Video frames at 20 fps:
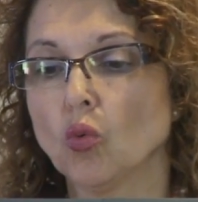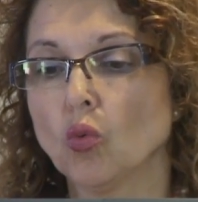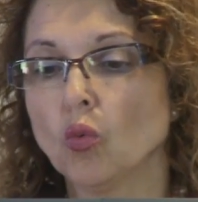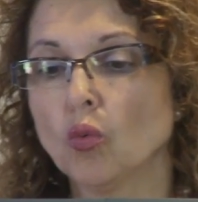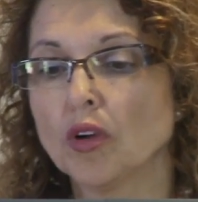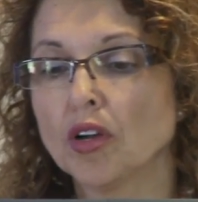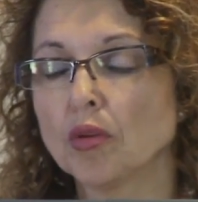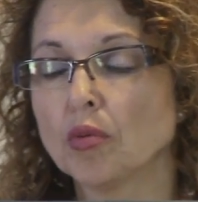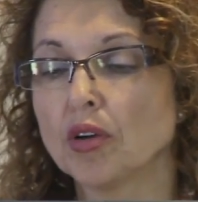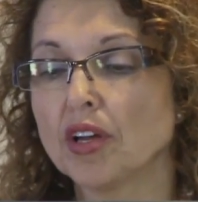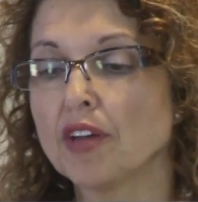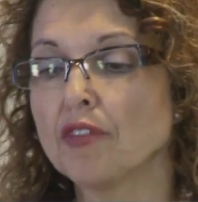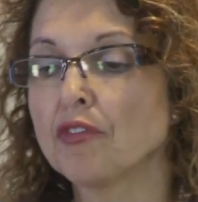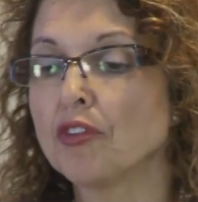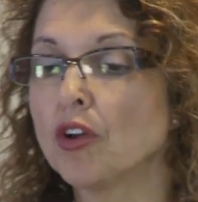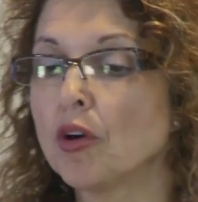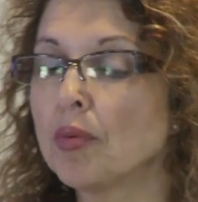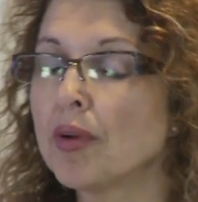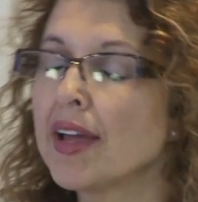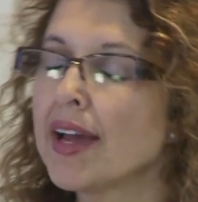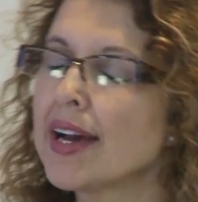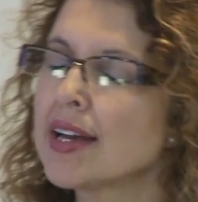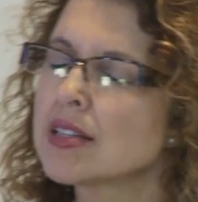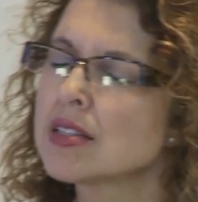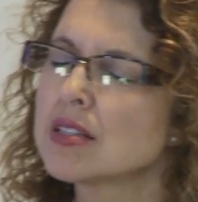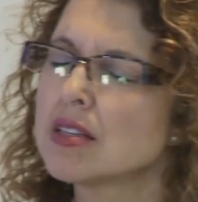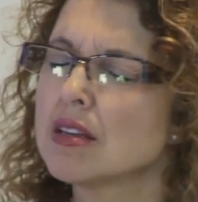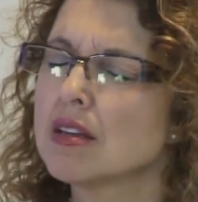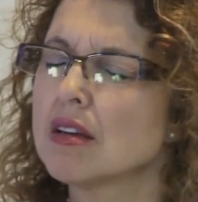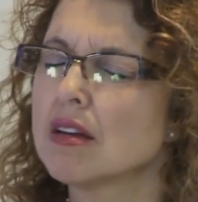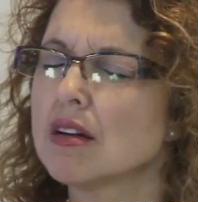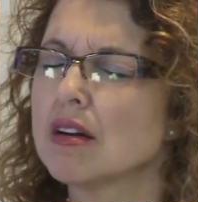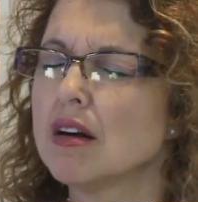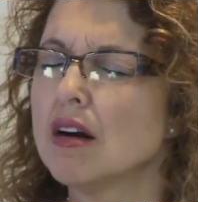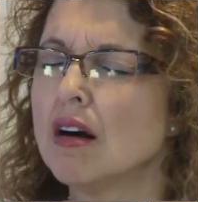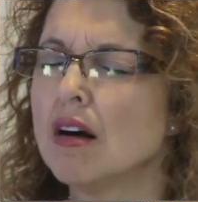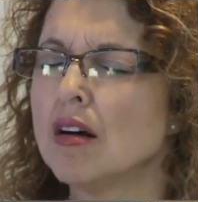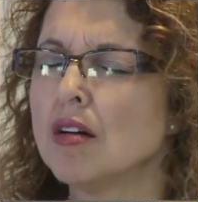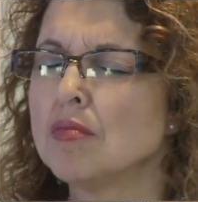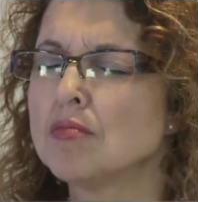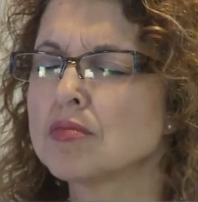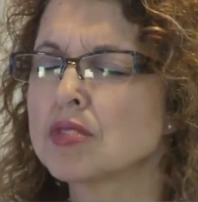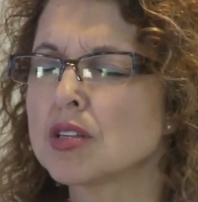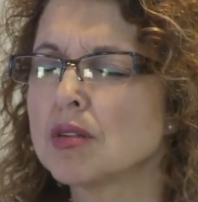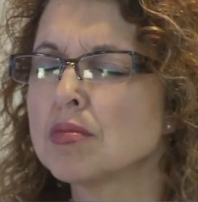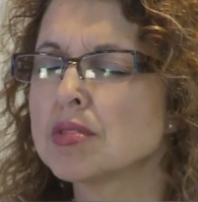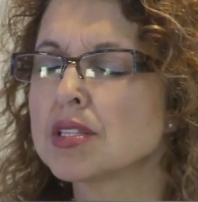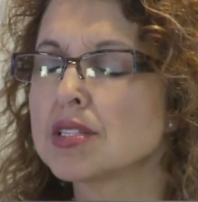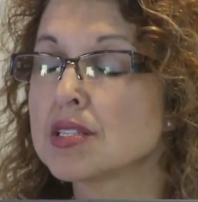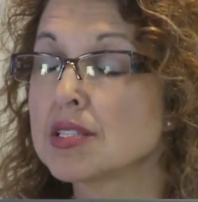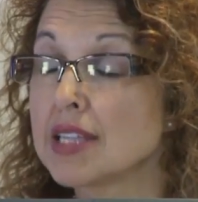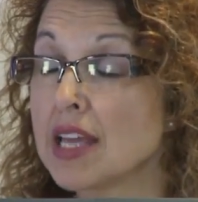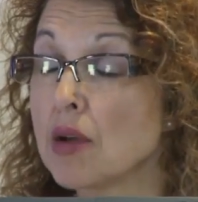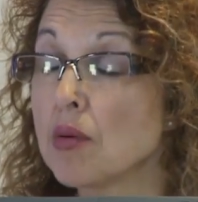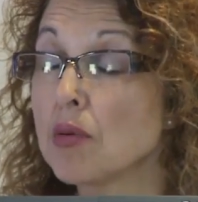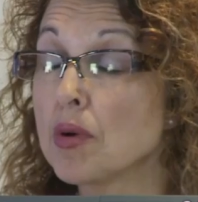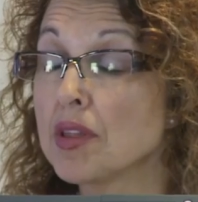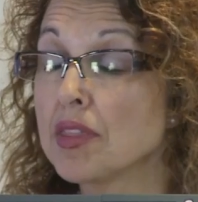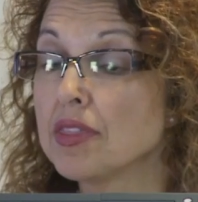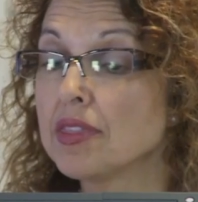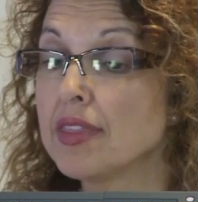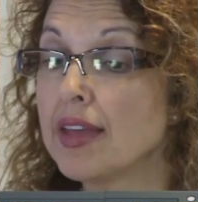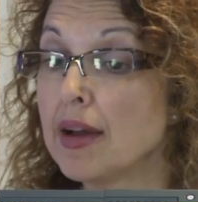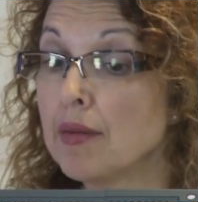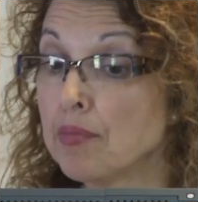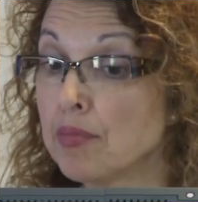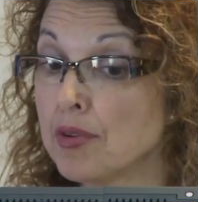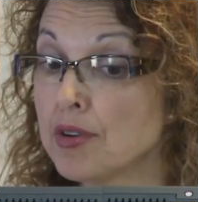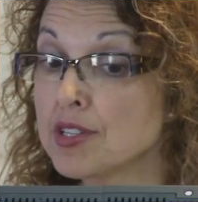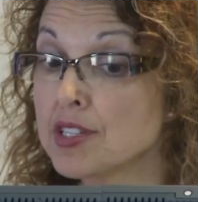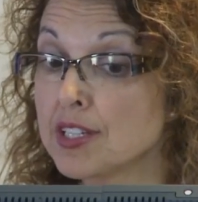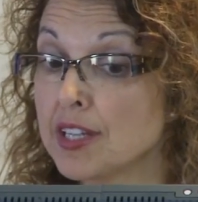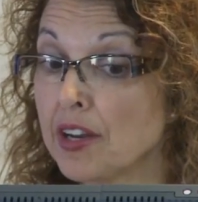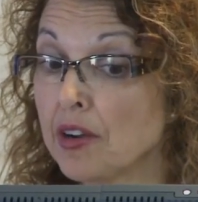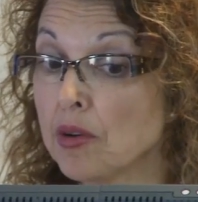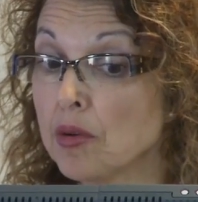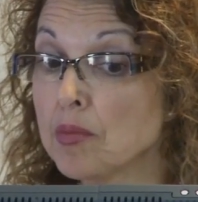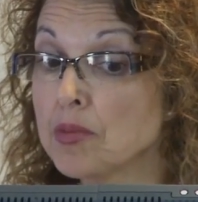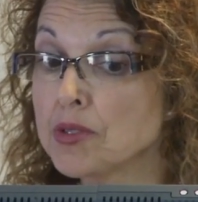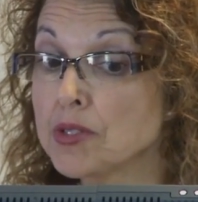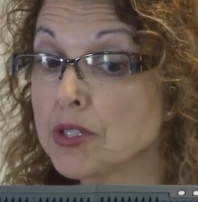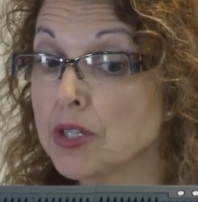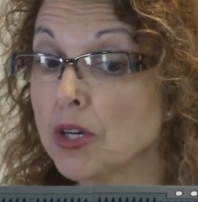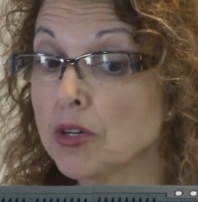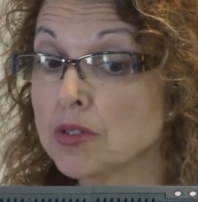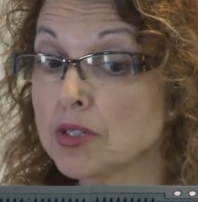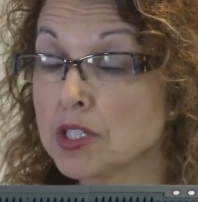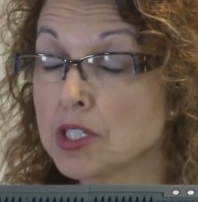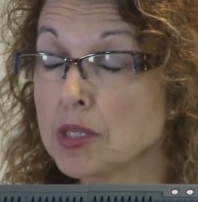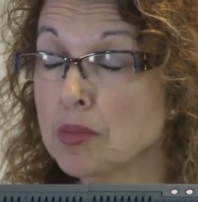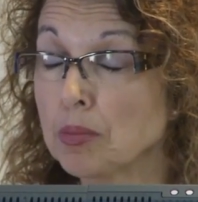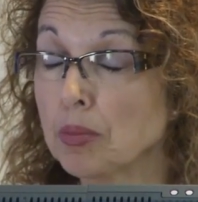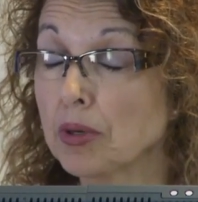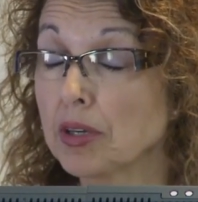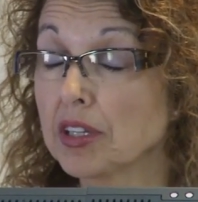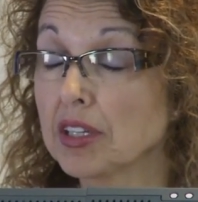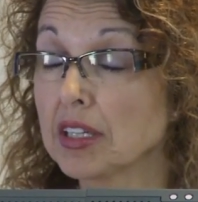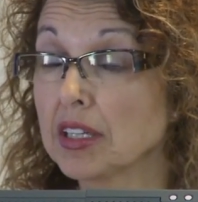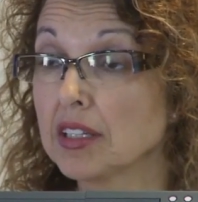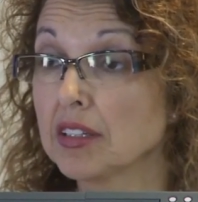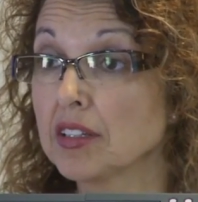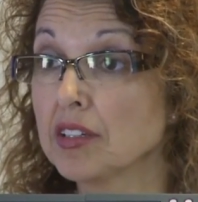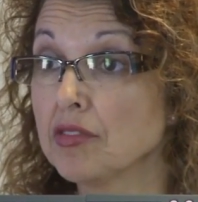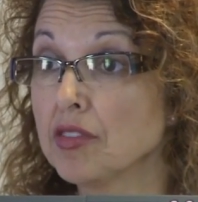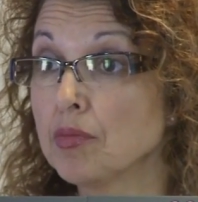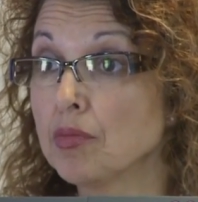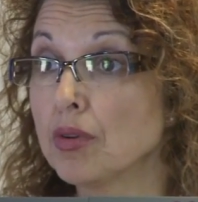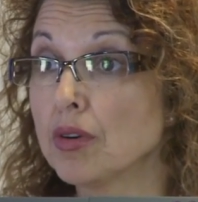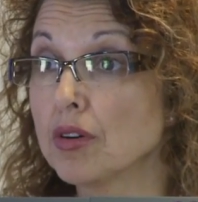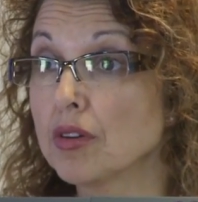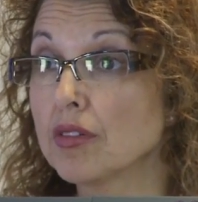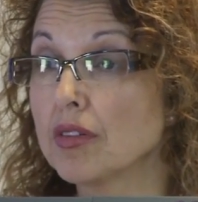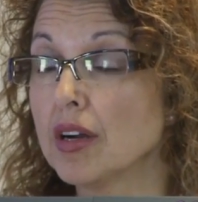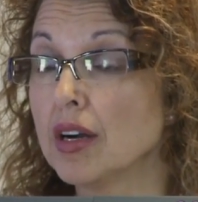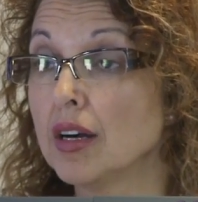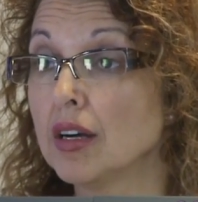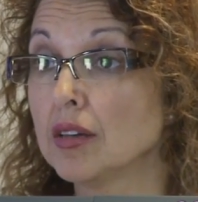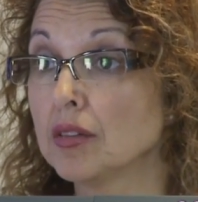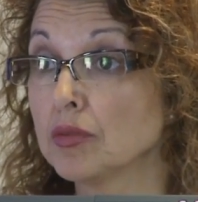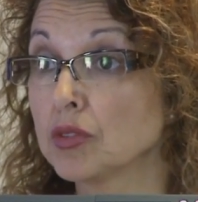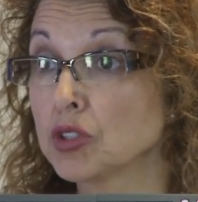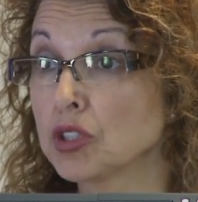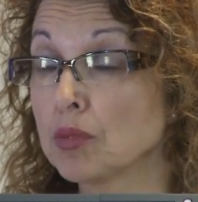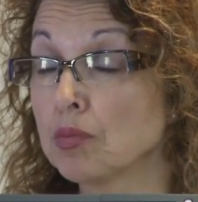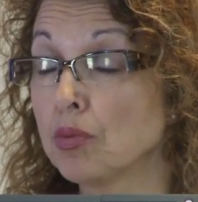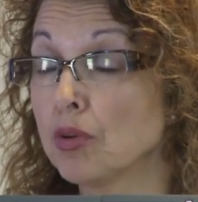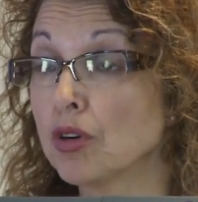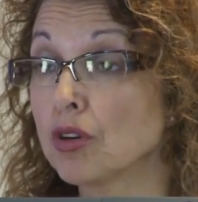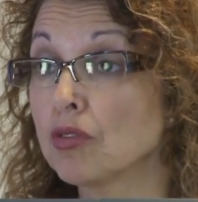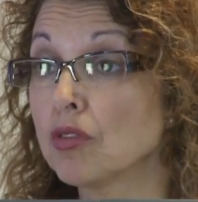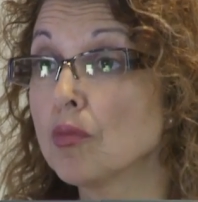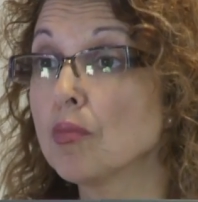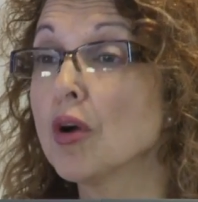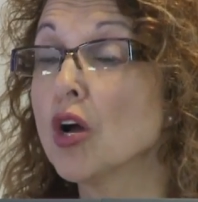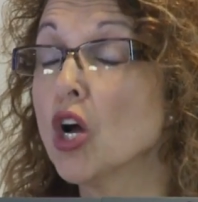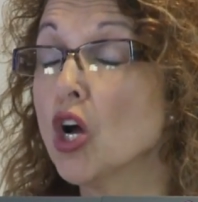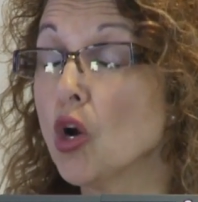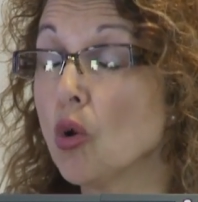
we would, if nobody has um, someone to stay with that person at home to go to the supported caregiver program, um, support group,